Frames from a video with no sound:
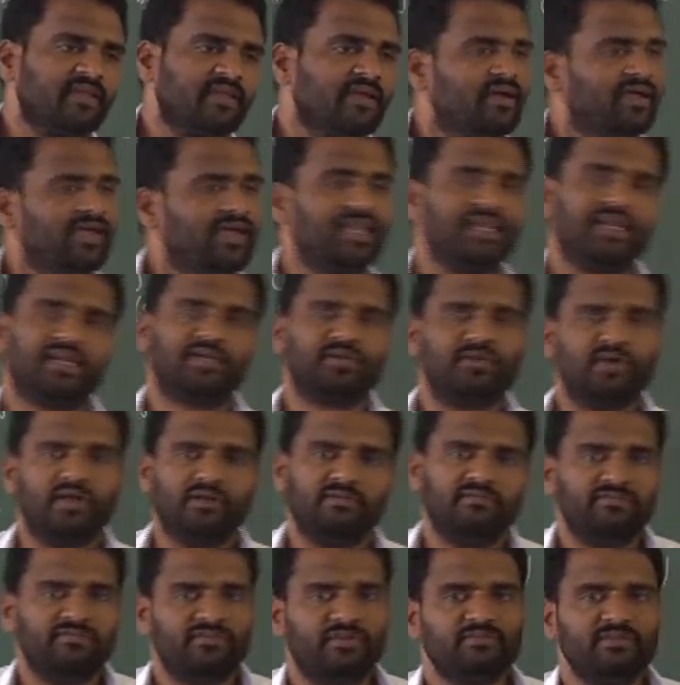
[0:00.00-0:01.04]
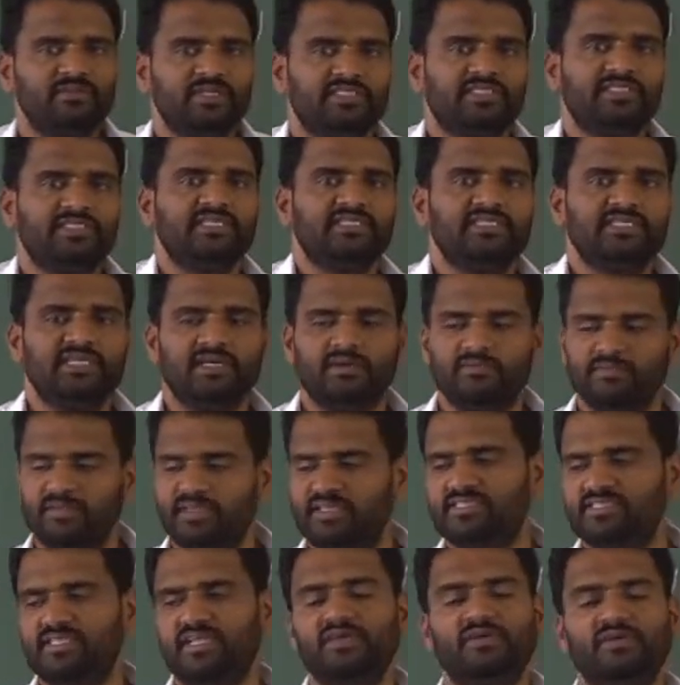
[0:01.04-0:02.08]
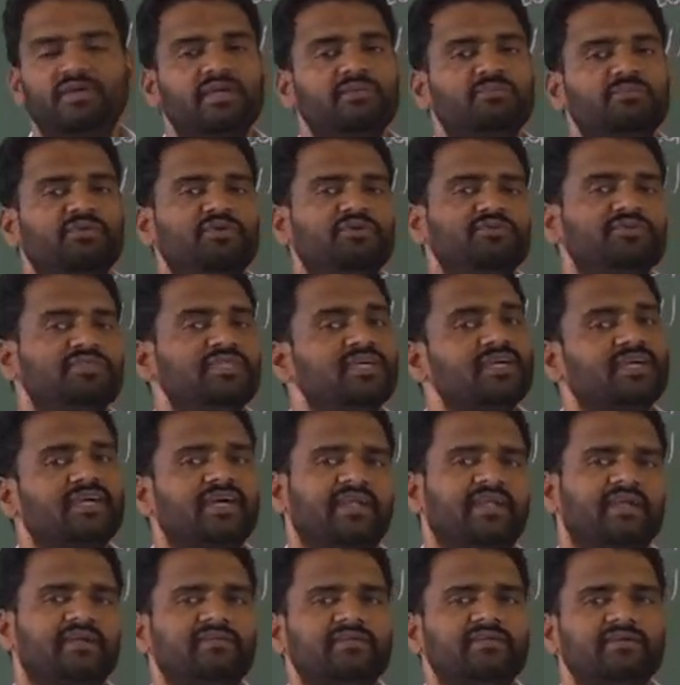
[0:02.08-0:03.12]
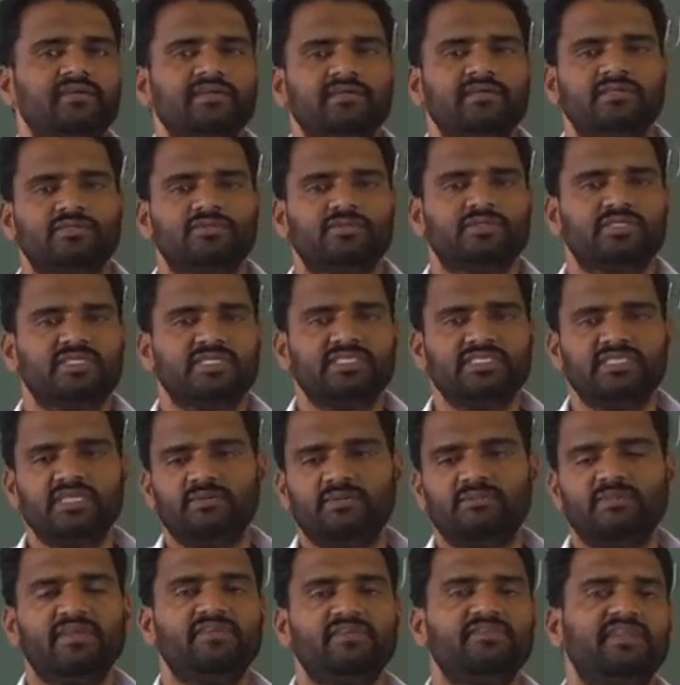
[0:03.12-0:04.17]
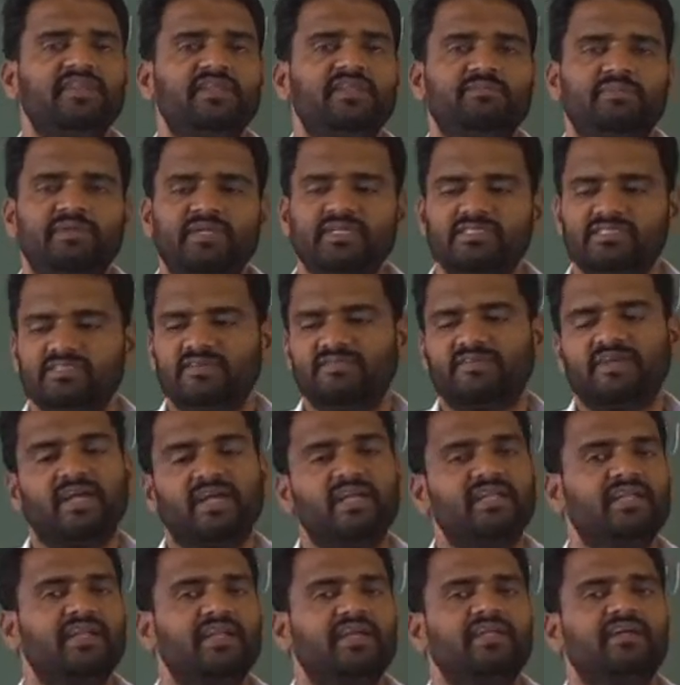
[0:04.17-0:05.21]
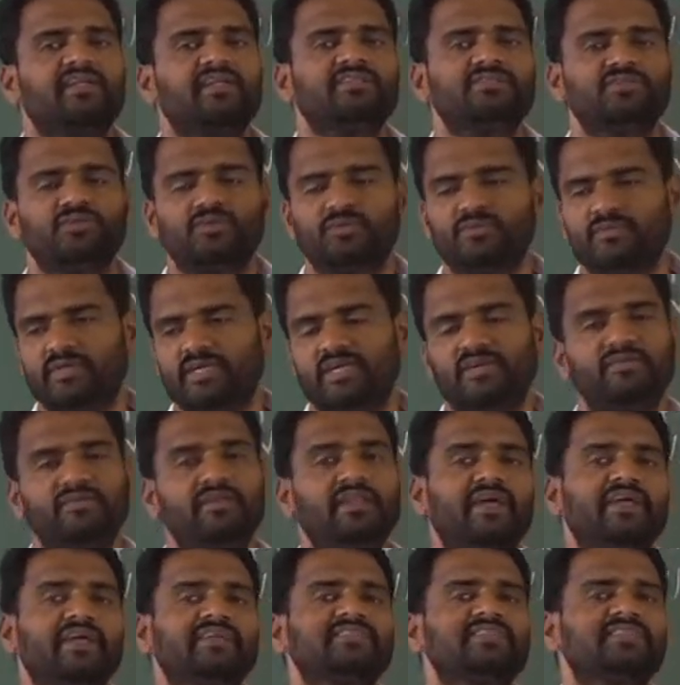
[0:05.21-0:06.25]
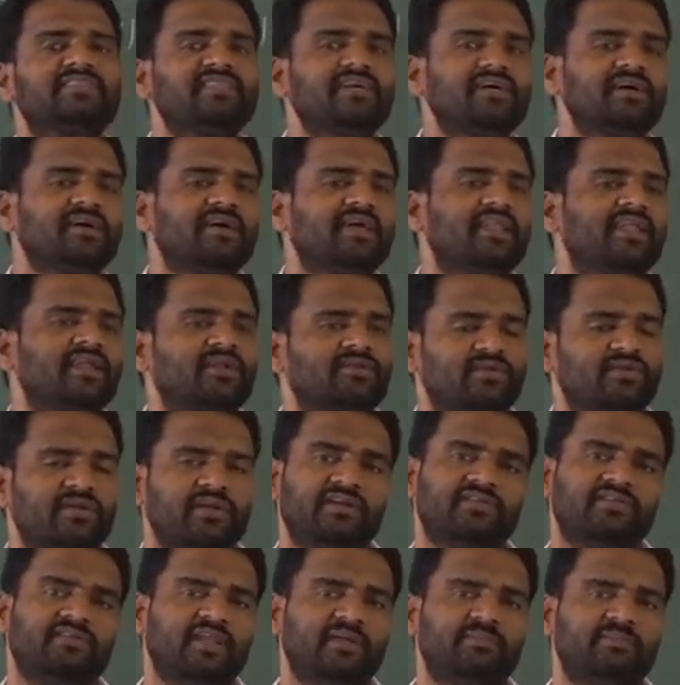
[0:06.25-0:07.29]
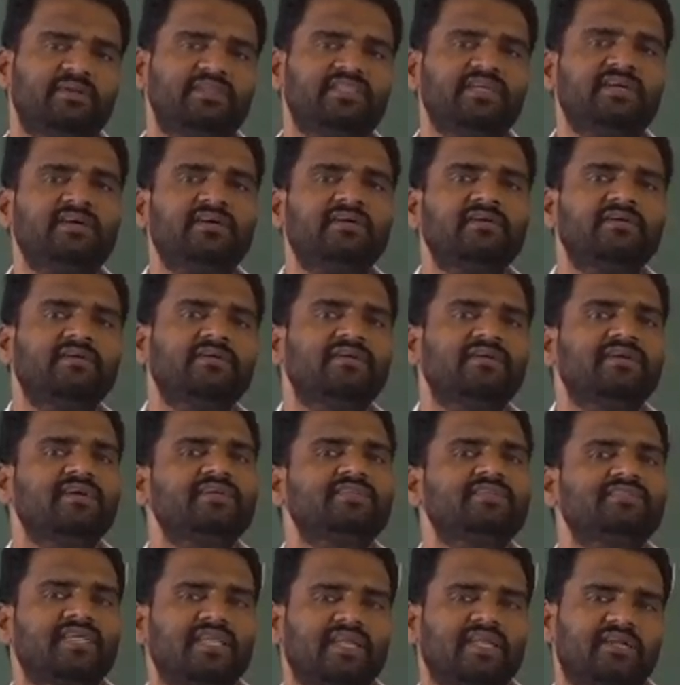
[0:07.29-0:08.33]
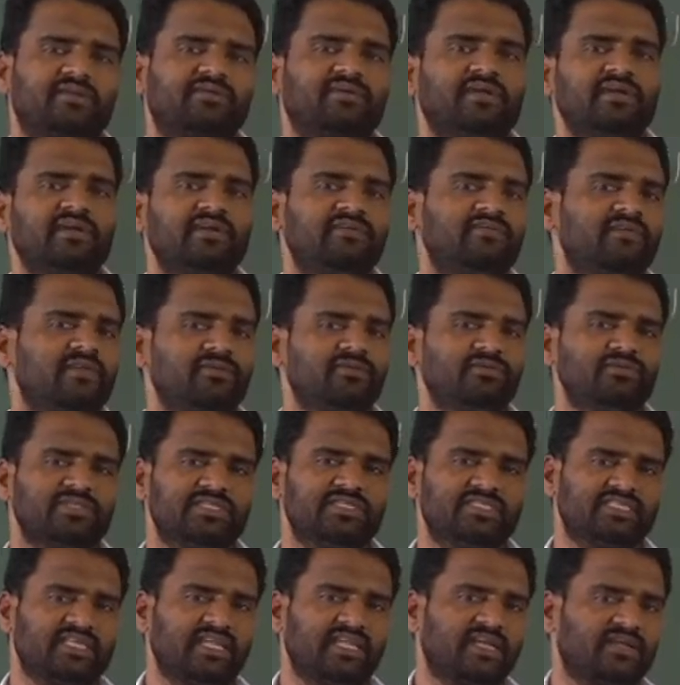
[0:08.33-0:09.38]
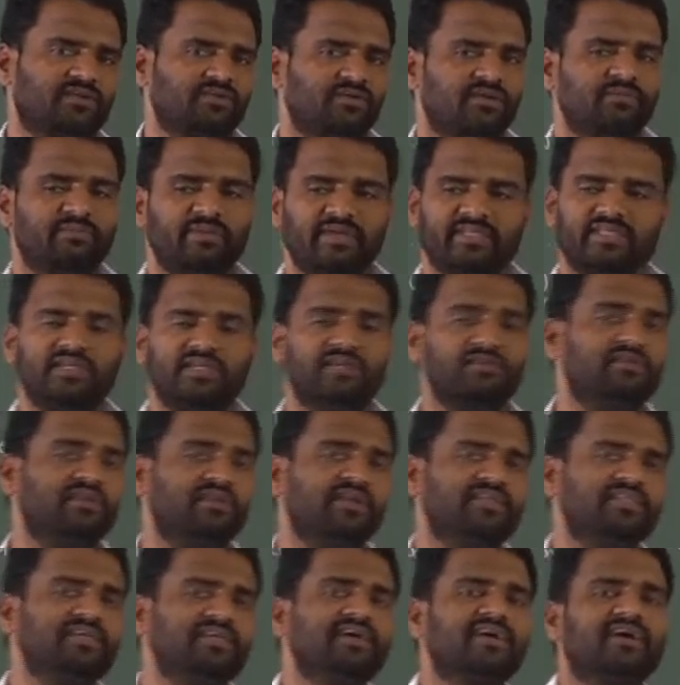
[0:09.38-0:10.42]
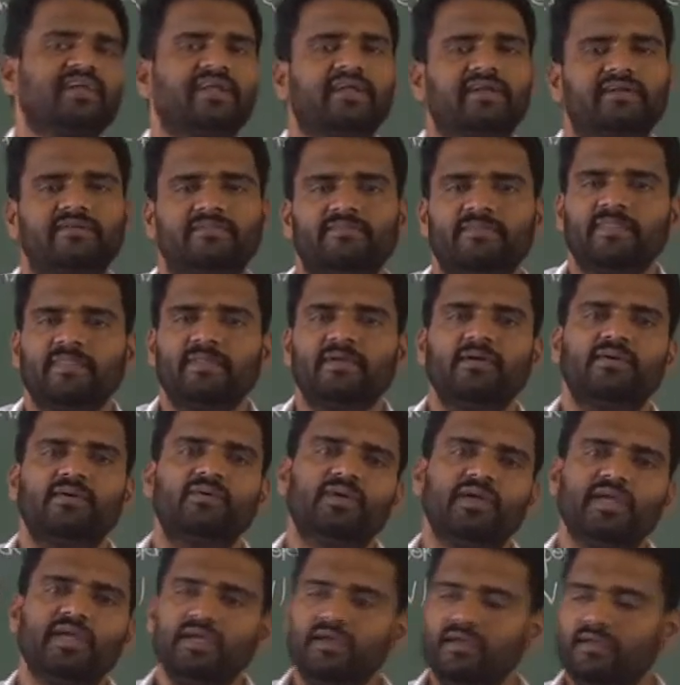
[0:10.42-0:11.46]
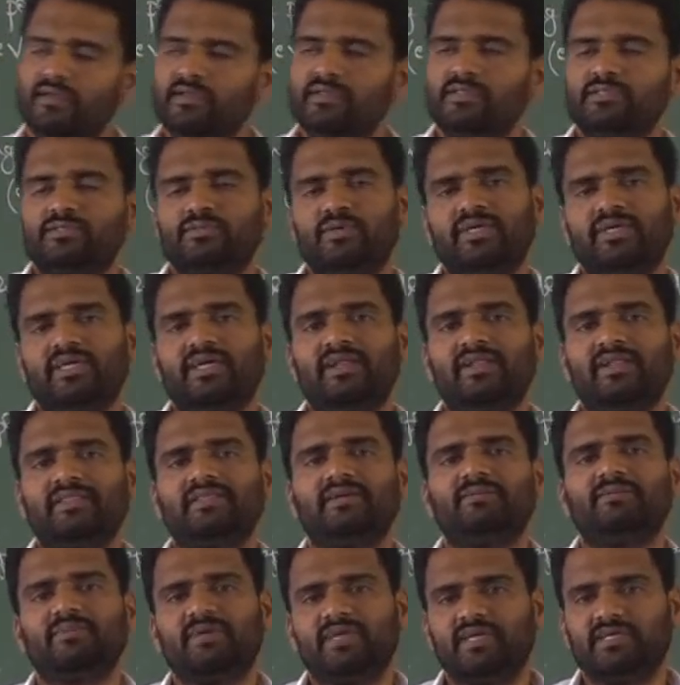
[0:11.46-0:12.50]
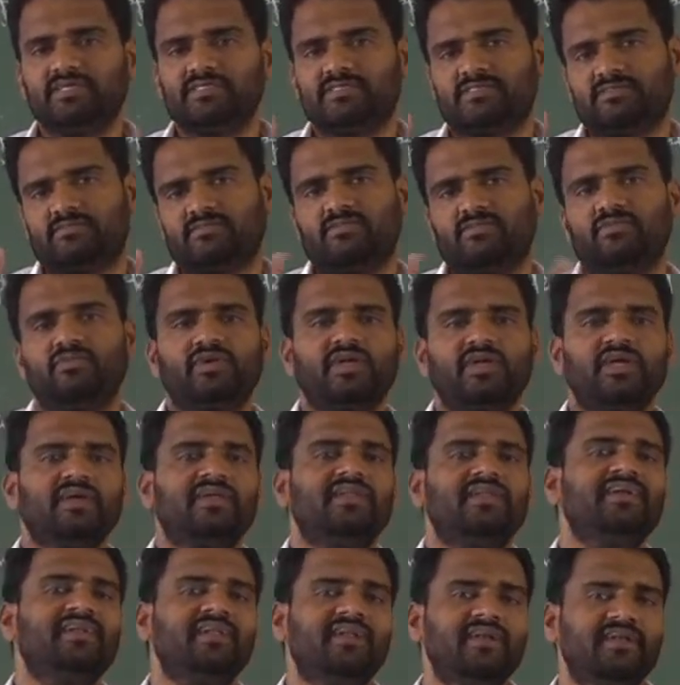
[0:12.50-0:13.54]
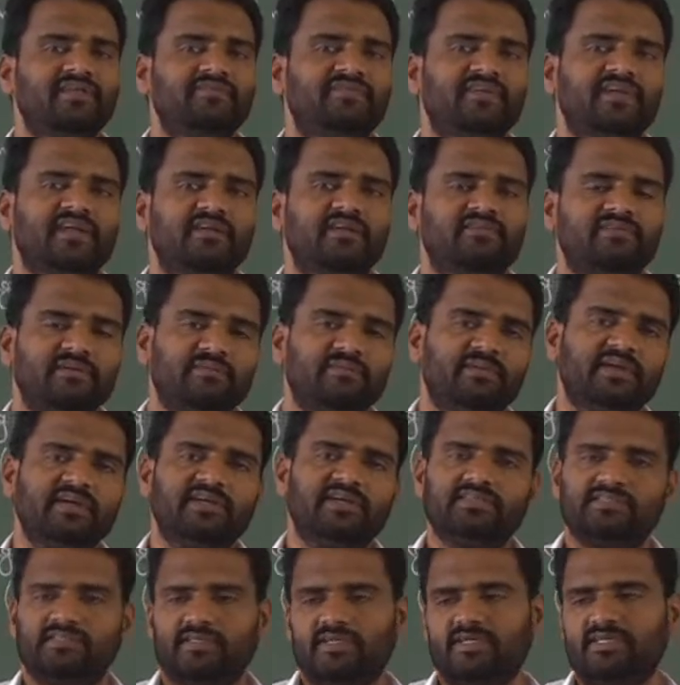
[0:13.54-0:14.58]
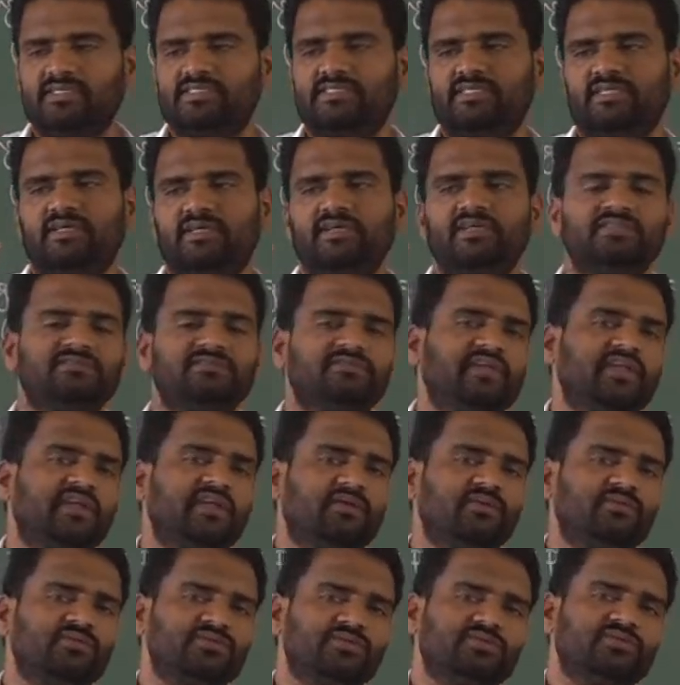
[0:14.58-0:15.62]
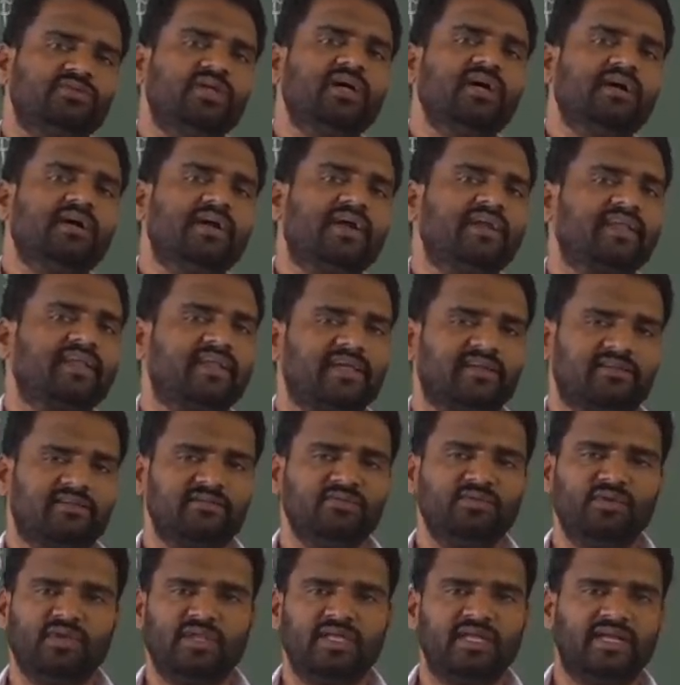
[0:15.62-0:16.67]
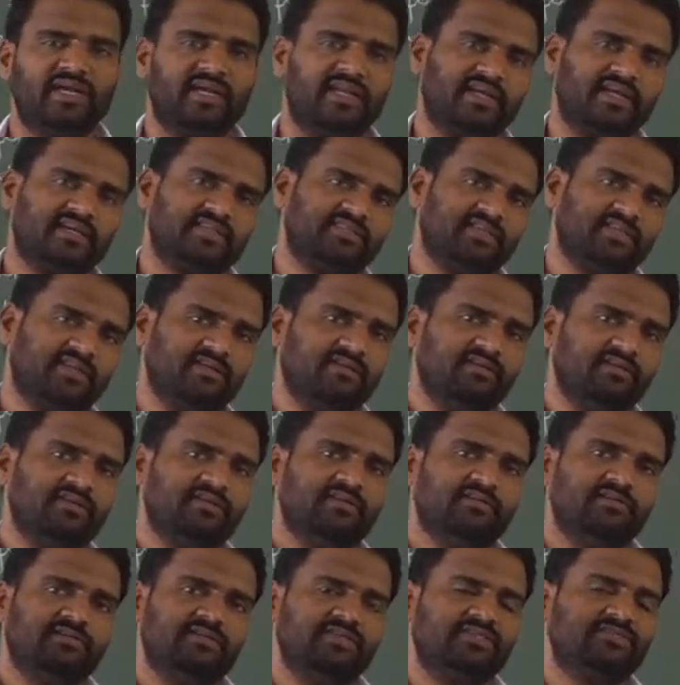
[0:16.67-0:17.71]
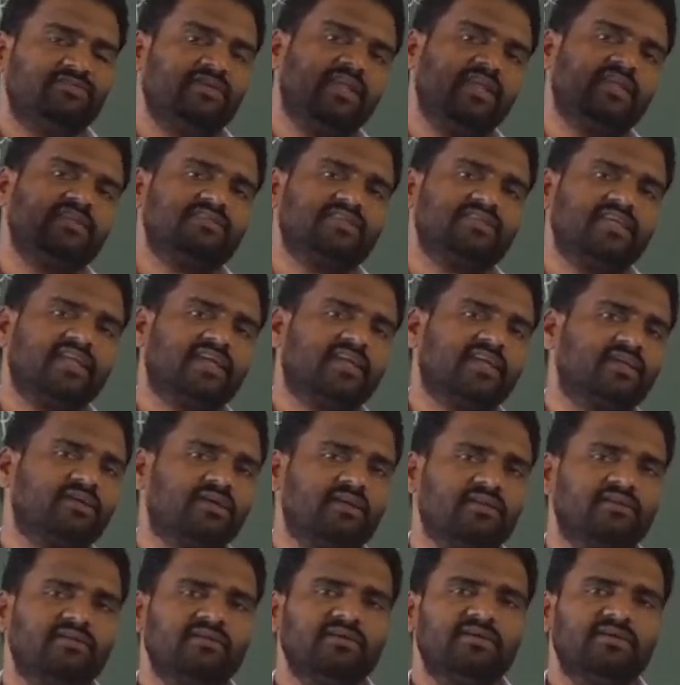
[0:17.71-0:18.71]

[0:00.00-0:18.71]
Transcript: electron. From the cesium easily you can produce the current. So cesium, even in presence of candlelight also, it will eject the electron, it will emit its electron, it will lose its electron, by that you will get the current. Okay, so here lithium case, okay, a little difficult. Why? Because it is very close to the nuclear attraction, this valence electron.